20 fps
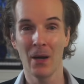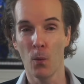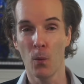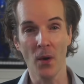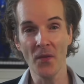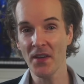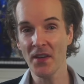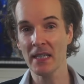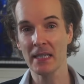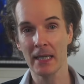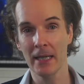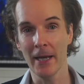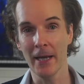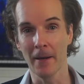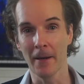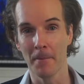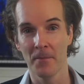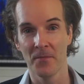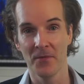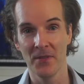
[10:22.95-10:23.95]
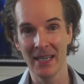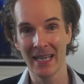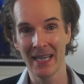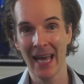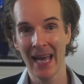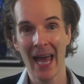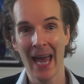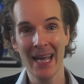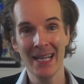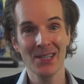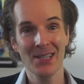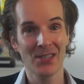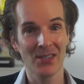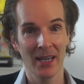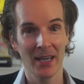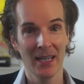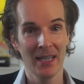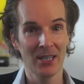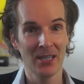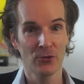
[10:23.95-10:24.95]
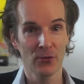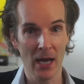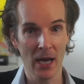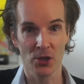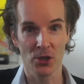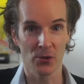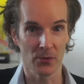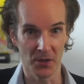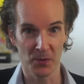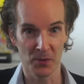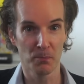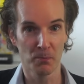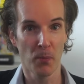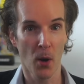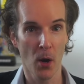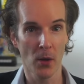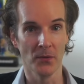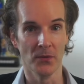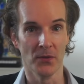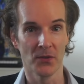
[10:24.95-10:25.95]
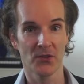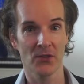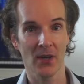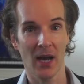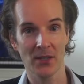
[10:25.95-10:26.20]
One thing's clear. The gains in treasuries, bonds,